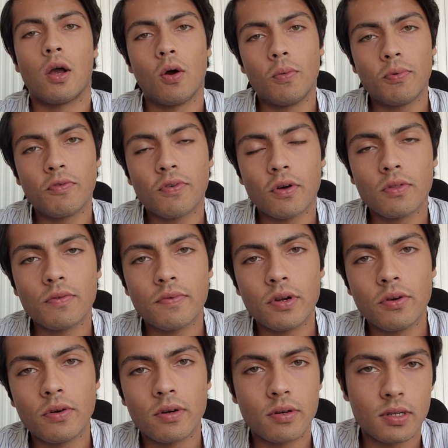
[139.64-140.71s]
I hope you found the
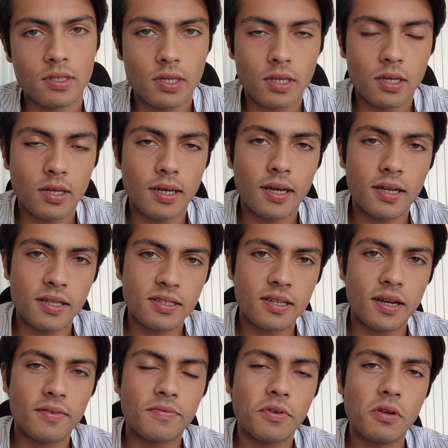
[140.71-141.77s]
video interesting and
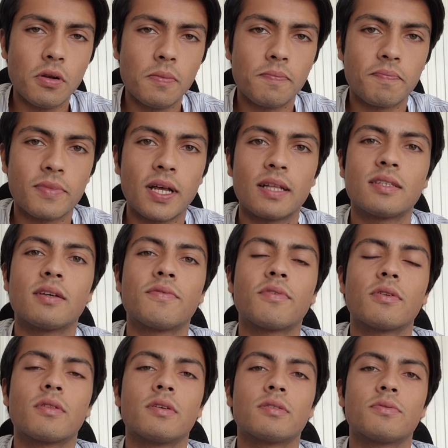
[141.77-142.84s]
insightful. That's it for
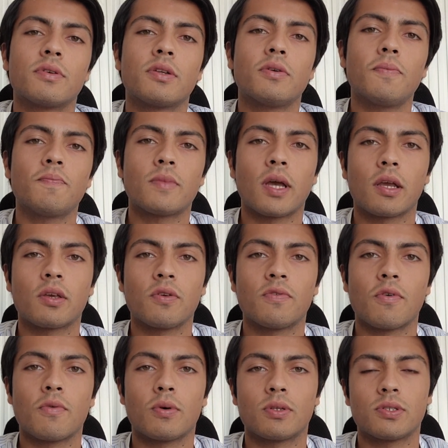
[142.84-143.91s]
this video. Thank you
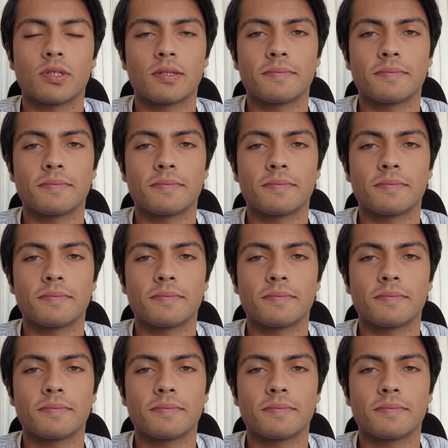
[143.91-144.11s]
for watching.